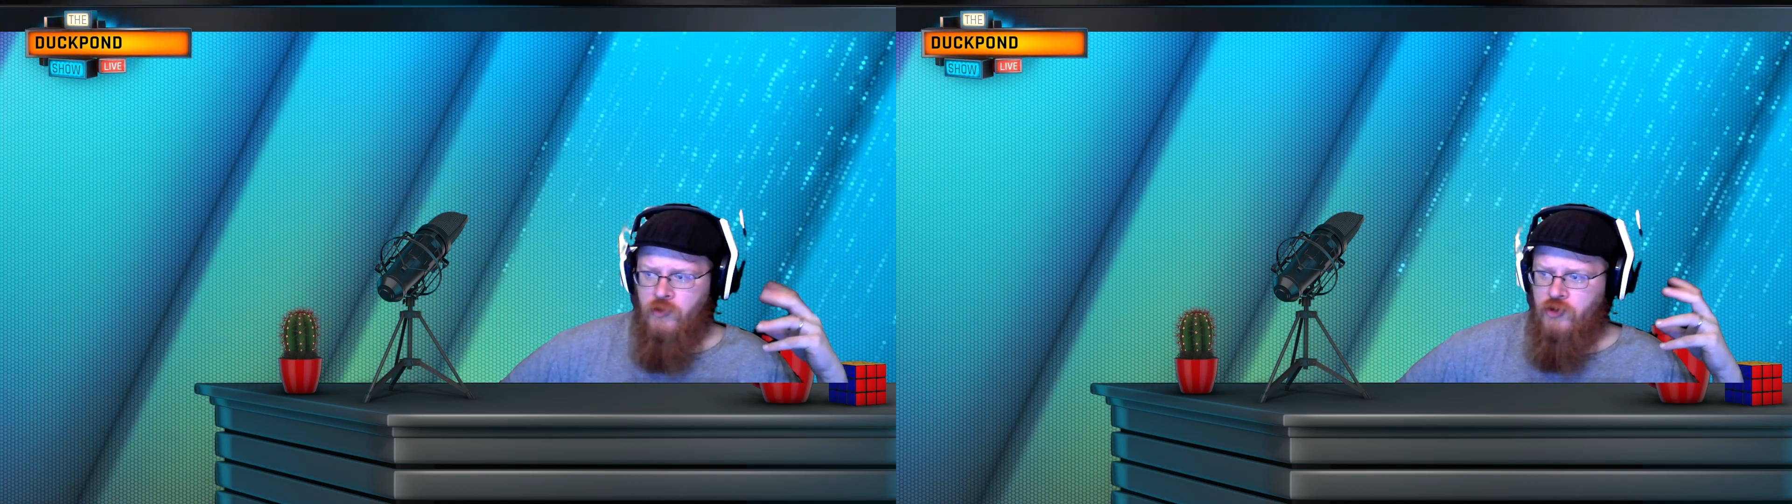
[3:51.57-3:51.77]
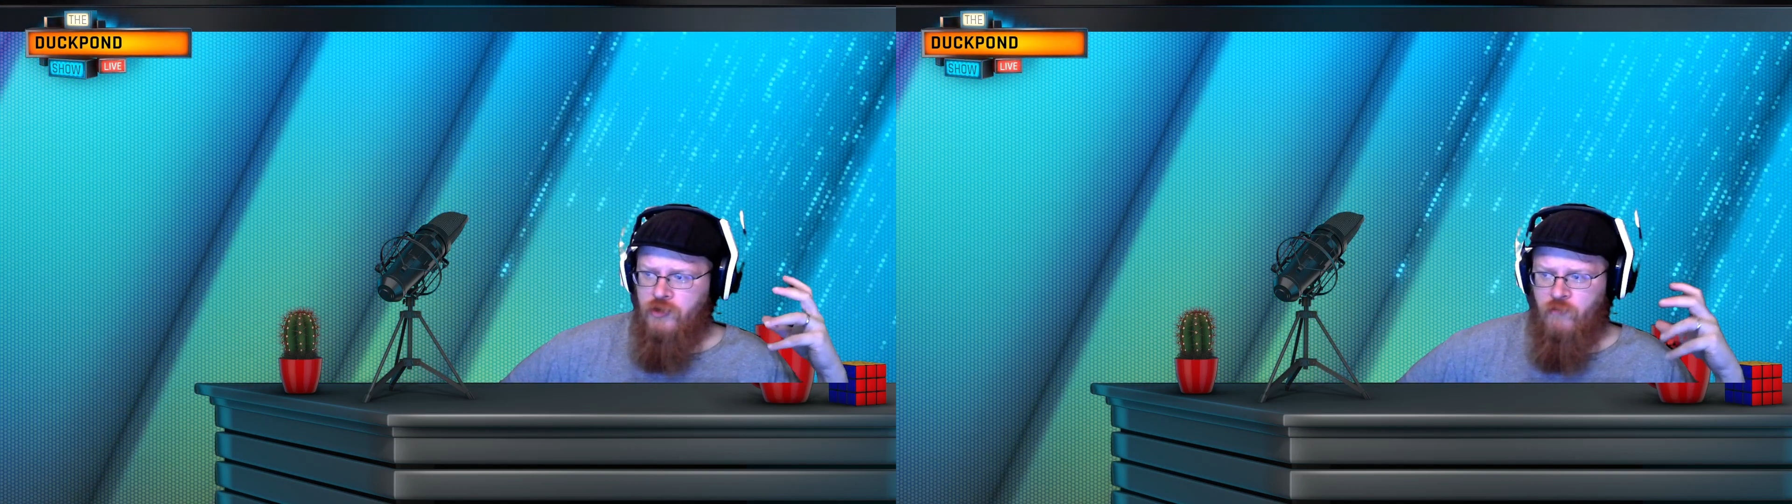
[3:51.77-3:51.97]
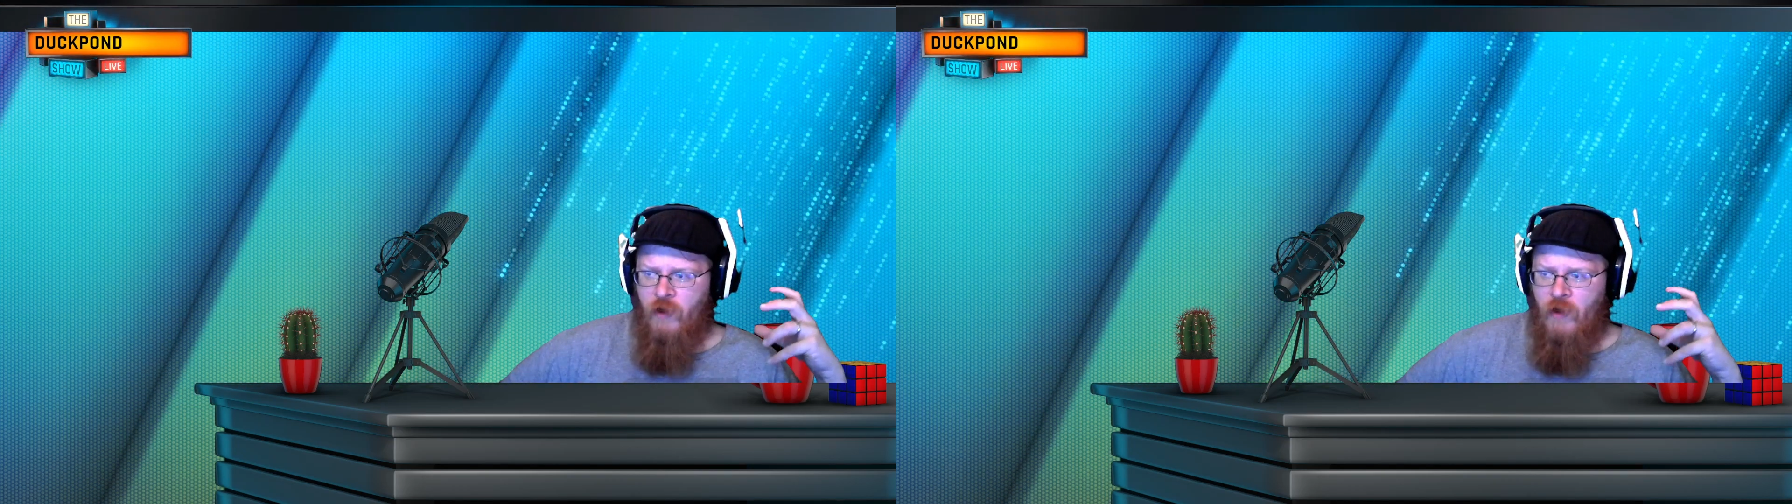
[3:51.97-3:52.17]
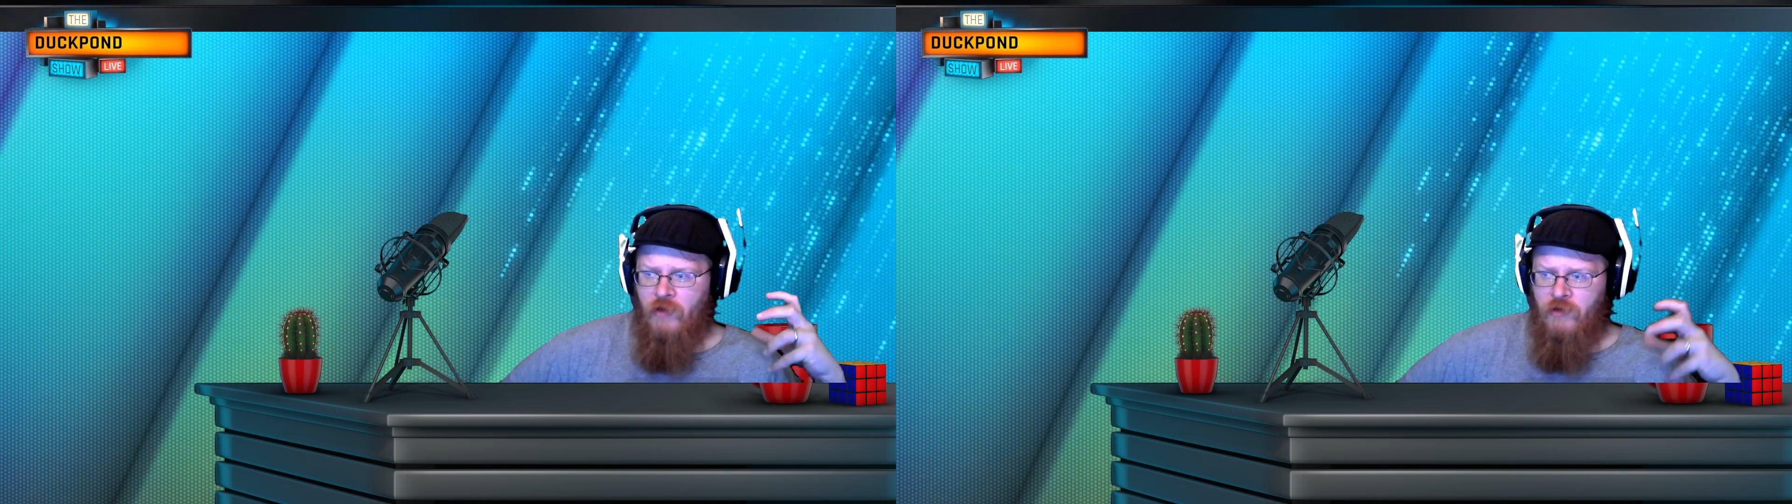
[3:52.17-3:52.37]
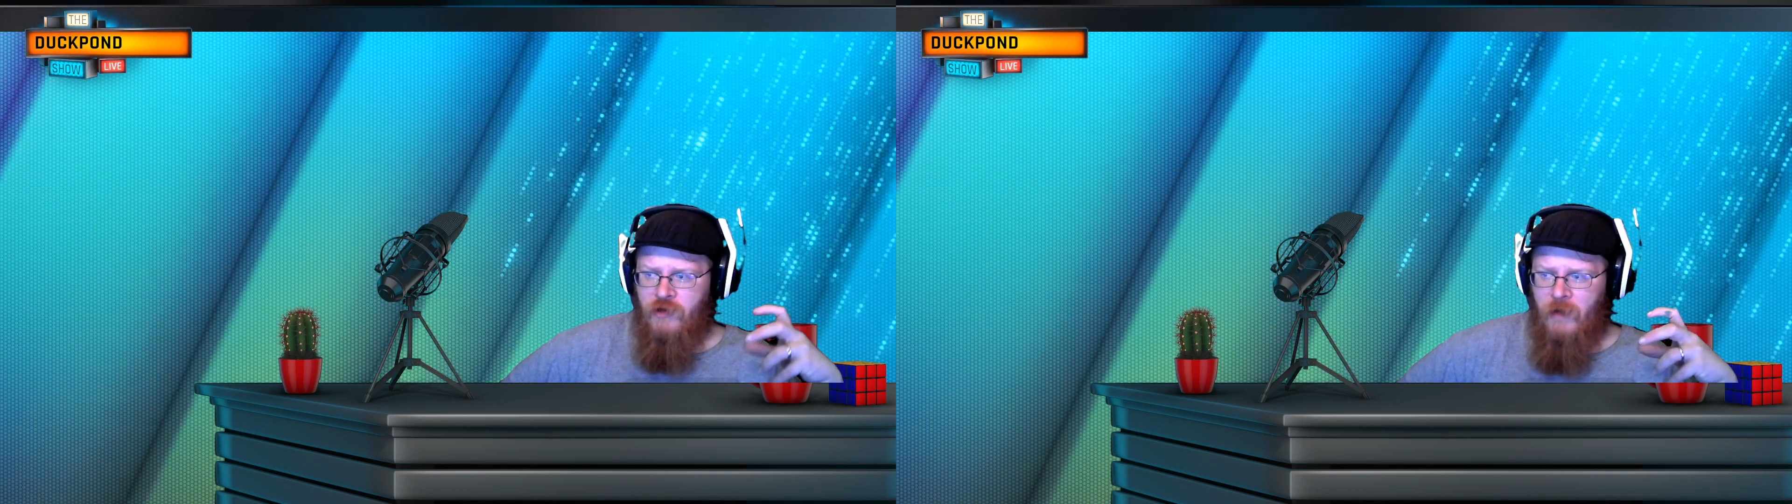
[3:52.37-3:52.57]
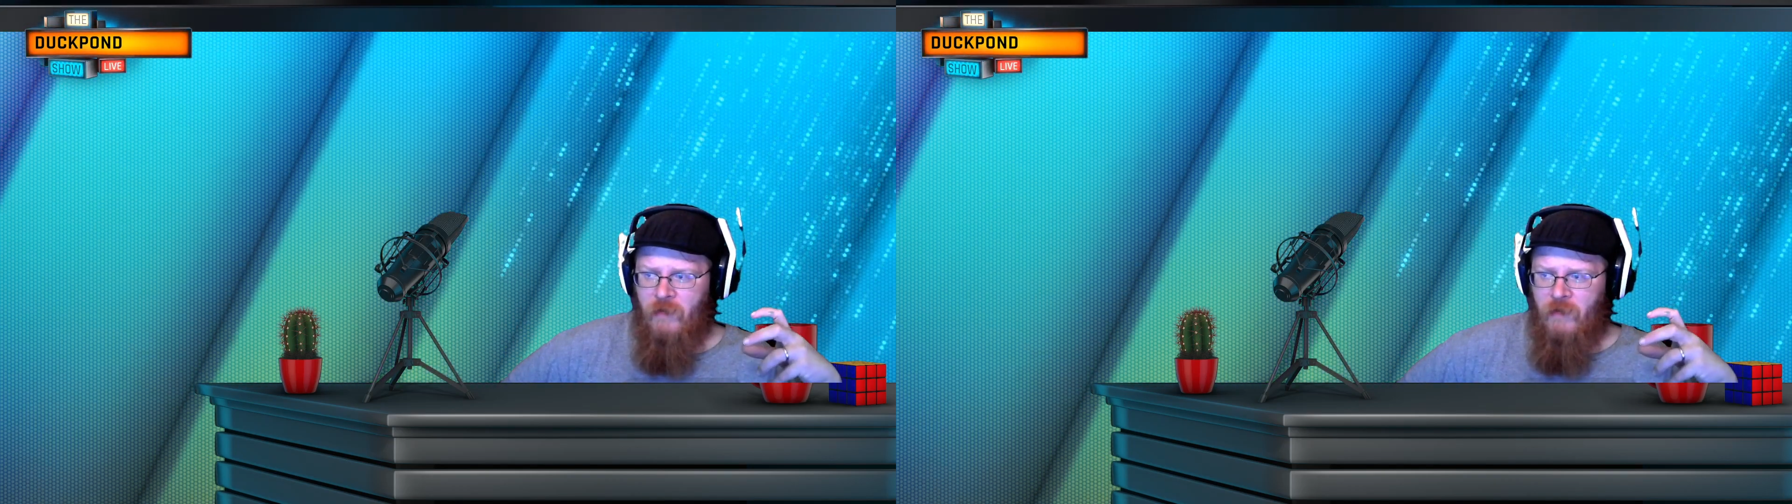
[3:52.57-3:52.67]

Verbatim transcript: the regular type of